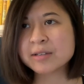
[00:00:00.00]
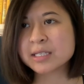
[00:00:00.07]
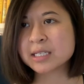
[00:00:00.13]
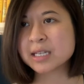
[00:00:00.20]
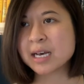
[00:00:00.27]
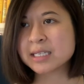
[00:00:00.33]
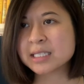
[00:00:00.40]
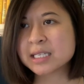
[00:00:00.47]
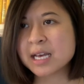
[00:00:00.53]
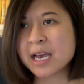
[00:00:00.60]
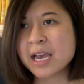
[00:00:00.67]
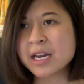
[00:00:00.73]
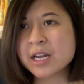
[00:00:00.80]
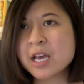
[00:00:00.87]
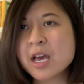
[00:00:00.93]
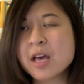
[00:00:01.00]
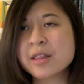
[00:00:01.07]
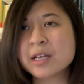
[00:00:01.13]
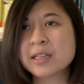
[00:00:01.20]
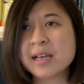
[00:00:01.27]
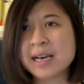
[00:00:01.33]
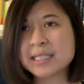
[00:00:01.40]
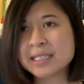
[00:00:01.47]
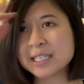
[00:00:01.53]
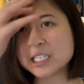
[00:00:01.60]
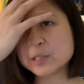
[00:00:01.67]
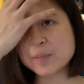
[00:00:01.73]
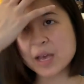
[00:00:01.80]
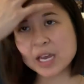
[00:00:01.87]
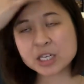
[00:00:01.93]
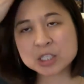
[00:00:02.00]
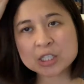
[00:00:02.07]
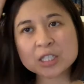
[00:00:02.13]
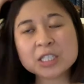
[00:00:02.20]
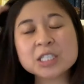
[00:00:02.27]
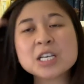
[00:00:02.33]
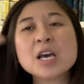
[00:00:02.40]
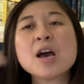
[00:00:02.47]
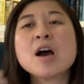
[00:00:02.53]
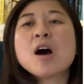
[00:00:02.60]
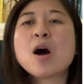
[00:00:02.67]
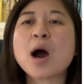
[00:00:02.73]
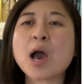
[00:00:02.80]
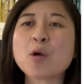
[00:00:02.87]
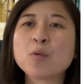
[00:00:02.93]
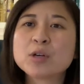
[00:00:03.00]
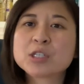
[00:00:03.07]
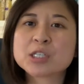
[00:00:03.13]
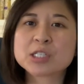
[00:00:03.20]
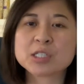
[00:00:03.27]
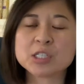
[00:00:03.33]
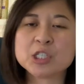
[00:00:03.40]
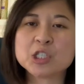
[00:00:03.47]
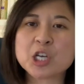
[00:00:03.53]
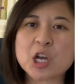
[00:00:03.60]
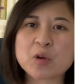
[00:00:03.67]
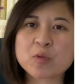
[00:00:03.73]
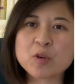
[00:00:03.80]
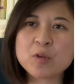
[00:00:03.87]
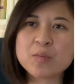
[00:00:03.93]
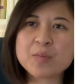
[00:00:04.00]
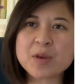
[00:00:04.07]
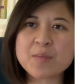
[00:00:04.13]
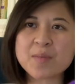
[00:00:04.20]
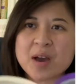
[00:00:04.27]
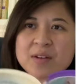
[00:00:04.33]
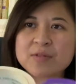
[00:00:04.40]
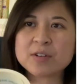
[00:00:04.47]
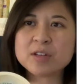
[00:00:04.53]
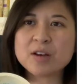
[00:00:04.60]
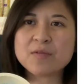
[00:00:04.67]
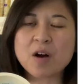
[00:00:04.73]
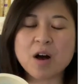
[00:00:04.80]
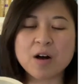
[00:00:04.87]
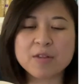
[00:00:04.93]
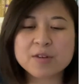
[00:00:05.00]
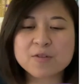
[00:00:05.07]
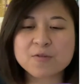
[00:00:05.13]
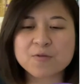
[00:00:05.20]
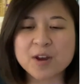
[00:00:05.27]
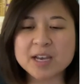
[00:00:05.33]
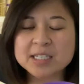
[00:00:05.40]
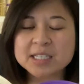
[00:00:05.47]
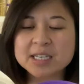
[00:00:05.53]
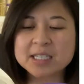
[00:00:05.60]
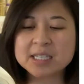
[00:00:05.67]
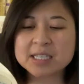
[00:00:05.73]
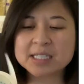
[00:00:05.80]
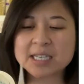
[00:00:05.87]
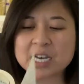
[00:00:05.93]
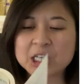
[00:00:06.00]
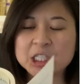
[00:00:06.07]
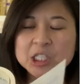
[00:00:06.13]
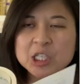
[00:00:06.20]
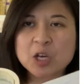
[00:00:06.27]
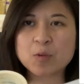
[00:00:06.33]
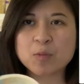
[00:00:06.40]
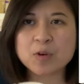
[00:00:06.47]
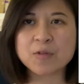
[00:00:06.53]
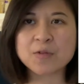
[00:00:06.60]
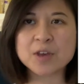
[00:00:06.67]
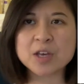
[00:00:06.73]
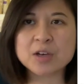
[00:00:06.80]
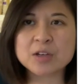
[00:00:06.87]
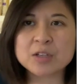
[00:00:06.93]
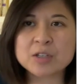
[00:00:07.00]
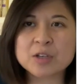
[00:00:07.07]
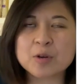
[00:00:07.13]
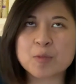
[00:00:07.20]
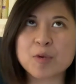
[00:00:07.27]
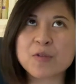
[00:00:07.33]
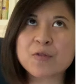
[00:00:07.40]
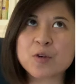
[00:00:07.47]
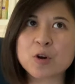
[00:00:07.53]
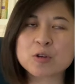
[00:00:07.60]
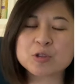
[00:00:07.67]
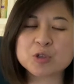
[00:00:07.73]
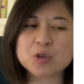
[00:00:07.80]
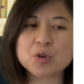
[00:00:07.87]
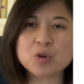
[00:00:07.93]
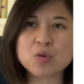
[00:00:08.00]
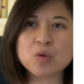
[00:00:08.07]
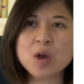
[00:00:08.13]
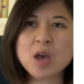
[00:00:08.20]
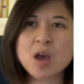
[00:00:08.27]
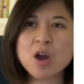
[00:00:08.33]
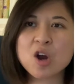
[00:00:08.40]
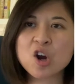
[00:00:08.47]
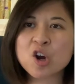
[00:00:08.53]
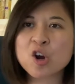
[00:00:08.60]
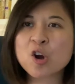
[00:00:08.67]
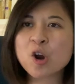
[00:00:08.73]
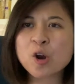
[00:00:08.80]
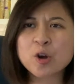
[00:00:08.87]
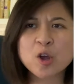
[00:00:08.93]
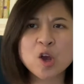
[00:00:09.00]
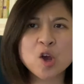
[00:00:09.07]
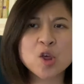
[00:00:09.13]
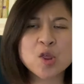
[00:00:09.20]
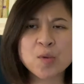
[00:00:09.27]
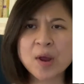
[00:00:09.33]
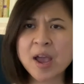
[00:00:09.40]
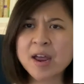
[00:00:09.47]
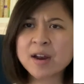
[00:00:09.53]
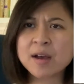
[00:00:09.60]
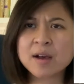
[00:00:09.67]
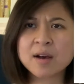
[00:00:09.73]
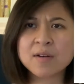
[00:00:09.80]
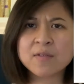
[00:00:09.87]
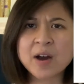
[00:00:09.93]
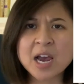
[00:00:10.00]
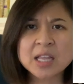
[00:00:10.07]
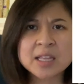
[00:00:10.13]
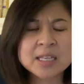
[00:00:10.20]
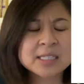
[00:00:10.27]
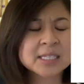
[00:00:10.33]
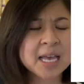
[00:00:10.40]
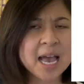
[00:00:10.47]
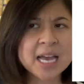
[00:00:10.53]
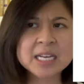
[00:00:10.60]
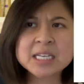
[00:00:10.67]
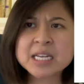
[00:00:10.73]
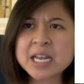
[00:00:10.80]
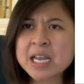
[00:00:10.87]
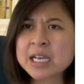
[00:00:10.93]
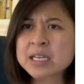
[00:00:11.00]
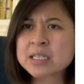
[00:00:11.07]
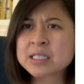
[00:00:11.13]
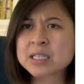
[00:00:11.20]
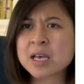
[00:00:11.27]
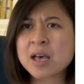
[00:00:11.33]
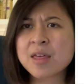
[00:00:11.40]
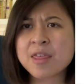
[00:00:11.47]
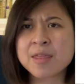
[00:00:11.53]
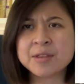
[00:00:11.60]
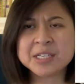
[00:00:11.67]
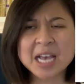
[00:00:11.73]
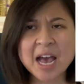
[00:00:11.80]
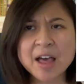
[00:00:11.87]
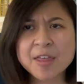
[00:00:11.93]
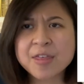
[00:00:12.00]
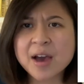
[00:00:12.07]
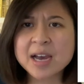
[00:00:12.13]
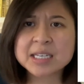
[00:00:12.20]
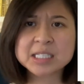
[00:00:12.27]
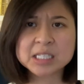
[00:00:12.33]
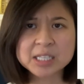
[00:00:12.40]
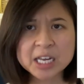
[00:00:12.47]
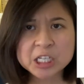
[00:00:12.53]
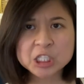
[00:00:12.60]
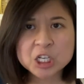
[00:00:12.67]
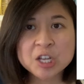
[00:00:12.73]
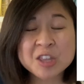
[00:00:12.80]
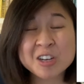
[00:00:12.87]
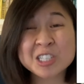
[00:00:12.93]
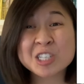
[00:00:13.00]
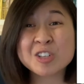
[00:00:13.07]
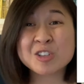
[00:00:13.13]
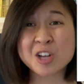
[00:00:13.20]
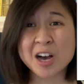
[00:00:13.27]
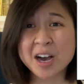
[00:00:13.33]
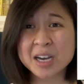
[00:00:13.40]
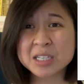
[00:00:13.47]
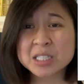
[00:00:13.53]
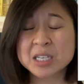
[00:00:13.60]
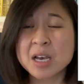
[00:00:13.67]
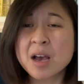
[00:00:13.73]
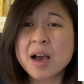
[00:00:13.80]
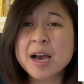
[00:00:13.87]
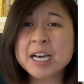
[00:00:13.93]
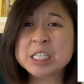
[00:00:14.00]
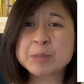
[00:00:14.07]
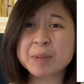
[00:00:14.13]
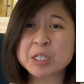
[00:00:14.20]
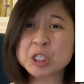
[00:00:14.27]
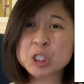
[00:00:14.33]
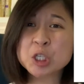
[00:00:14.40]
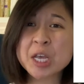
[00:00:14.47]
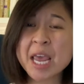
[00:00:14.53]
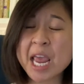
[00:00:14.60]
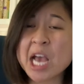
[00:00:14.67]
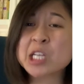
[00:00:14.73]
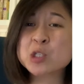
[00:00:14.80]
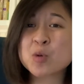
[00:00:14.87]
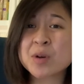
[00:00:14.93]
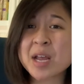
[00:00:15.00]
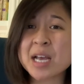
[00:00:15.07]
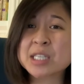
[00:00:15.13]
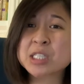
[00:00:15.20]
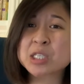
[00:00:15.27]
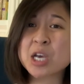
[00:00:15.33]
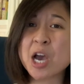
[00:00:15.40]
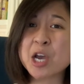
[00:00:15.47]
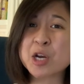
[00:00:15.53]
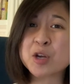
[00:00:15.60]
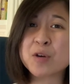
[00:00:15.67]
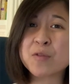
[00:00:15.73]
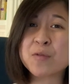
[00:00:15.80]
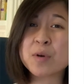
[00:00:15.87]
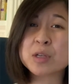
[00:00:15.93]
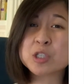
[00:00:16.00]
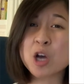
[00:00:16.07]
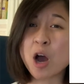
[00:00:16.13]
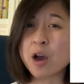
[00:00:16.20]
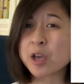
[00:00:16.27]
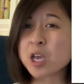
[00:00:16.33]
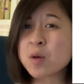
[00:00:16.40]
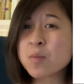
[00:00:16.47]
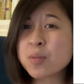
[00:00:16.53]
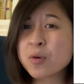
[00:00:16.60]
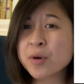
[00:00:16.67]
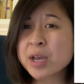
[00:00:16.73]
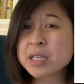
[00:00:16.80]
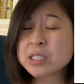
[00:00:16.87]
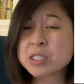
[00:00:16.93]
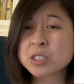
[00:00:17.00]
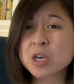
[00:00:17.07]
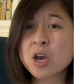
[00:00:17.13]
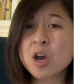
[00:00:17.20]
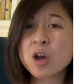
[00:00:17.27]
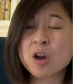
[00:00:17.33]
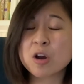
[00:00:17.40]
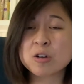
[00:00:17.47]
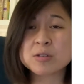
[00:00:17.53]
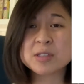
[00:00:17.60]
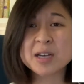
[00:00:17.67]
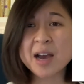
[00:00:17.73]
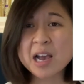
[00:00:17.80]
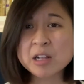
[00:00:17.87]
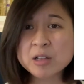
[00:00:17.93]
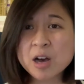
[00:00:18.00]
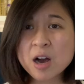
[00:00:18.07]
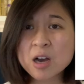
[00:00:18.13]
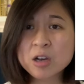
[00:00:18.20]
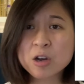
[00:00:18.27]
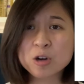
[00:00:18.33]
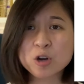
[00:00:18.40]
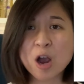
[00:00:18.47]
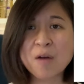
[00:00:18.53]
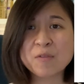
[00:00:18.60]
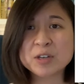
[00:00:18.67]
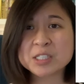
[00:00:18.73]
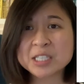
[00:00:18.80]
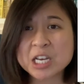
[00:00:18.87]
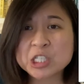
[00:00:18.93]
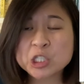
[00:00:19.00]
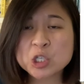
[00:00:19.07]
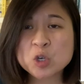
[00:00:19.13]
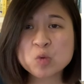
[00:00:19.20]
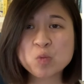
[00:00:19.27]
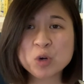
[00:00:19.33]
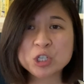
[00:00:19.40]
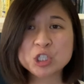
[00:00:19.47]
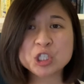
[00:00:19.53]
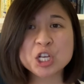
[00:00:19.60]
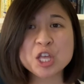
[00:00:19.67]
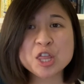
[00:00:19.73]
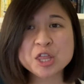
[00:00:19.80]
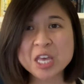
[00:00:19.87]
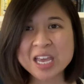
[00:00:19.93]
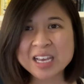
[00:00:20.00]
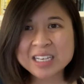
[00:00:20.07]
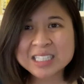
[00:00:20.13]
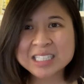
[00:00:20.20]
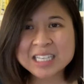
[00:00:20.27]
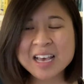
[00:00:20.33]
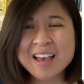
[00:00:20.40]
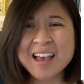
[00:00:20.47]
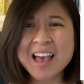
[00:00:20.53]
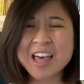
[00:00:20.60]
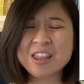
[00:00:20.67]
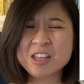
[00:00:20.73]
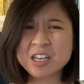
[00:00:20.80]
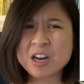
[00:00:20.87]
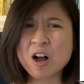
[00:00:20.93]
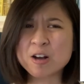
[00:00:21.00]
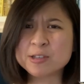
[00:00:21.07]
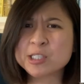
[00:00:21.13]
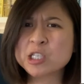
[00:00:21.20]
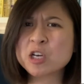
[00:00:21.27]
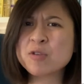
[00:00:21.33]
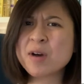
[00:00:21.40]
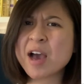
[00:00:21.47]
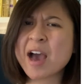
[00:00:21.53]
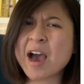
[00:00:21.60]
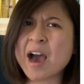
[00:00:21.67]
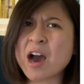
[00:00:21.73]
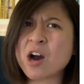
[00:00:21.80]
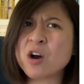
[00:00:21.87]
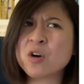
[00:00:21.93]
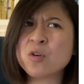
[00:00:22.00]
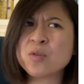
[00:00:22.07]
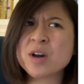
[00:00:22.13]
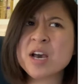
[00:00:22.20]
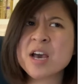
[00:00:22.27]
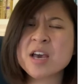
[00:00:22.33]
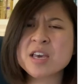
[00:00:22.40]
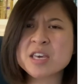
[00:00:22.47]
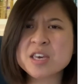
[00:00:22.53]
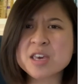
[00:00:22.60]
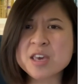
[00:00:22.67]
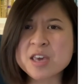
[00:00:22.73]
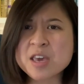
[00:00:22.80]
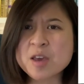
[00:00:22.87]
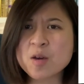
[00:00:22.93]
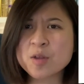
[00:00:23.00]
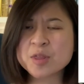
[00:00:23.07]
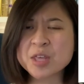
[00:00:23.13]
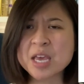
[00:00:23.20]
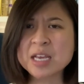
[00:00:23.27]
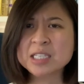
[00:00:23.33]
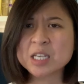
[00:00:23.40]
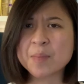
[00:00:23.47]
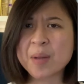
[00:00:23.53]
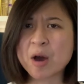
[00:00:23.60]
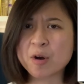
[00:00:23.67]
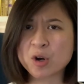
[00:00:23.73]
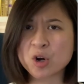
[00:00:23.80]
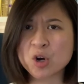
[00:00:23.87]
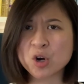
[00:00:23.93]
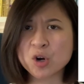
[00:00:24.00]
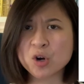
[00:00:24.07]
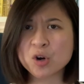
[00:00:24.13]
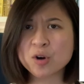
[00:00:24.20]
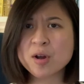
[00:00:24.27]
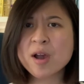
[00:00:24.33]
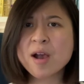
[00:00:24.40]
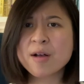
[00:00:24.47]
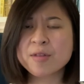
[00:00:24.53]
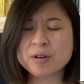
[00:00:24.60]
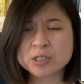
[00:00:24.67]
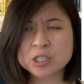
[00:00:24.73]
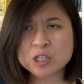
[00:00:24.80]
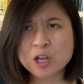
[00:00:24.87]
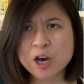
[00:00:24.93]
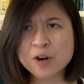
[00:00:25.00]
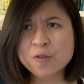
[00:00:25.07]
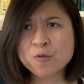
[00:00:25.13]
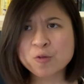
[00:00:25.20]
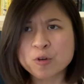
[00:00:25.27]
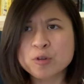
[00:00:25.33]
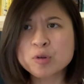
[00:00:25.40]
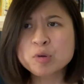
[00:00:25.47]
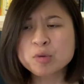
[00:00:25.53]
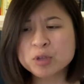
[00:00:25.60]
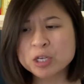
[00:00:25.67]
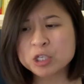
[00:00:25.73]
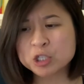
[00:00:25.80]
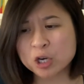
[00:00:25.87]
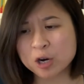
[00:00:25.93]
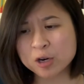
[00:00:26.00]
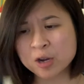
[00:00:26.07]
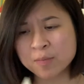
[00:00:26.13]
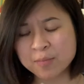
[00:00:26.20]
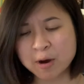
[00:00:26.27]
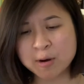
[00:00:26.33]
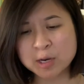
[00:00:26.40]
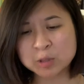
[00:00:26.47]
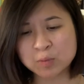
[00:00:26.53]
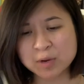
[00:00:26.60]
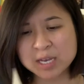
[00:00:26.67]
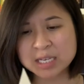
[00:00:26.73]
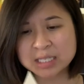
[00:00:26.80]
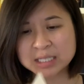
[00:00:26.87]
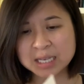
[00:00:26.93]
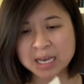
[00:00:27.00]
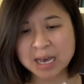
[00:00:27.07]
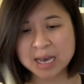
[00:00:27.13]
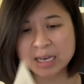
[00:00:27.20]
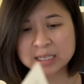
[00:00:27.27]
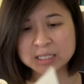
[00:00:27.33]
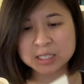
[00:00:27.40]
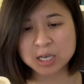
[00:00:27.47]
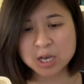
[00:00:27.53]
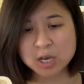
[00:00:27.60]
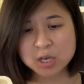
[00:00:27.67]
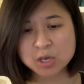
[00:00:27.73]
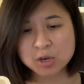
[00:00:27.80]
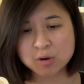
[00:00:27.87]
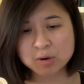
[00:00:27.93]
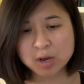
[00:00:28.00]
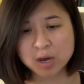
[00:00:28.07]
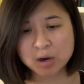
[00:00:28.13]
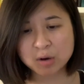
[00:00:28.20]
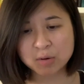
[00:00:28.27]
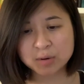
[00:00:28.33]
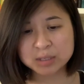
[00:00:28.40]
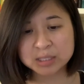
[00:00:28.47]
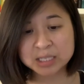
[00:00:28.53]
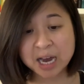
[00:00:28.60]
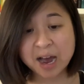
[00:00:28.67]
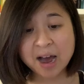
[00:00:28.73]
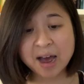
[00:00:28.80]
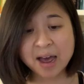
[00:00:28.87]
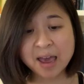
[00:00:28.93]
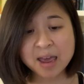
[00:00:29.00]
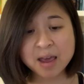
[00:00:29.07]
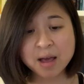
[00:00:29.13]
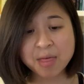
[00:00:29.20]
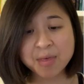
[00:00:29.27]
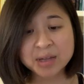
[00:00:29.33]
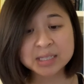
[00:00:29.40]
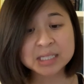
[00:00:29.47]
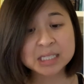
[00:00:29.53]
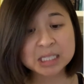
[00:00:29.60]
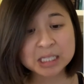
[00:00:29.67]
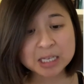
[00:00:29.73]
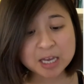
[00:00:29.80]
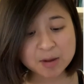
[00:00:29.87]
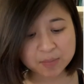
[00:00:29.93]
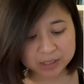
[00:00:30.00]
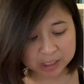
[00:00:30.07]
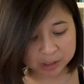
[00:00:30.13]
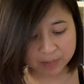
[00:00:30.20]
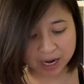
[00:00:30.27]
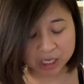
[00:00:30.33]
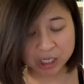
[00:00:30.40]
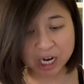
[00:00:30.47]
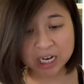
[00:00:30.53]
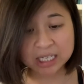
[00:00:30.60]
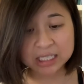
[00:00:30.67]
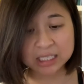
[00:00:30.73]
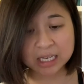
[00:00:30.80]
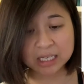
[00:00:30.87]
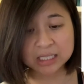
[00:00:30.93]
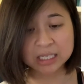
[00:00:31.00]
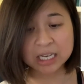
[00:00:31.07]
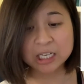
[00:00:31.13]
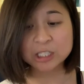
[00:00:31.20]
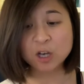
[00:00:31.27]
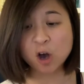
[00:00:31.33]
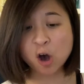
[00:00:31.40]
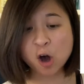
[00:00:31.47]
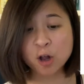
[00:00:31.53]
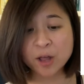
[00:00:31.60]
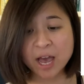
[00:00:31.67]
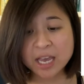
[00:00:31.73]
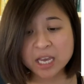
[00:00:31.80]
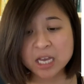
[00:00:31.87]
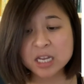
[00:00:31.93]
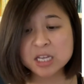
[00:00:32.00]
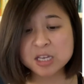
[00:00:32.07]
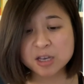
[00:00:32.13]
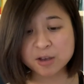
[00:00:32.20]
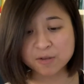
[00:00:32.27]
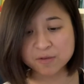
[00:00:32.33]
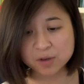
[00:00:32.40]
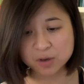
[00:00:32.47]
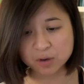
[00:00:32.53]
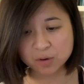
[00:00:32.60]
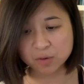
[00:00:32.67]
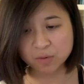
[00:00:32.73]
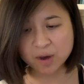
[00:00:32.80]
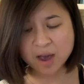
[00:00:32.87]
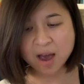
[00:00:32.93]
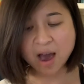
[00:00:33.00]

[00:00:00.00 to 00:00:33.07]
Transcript: it's the last slide, the last 6 pages, I would just in general be mindful of all the phrases in the section that reveal or refer to hurt, threat, violence, endings, death, isolation. There's a lot, especially Antoinette's kind of talking points, her dialogue, her conversation, what she thinks, and then also how he thinks about her. There's a lot of really, really dark components where he says, you know, die, then sleep. This is page 86. It is all I can give you.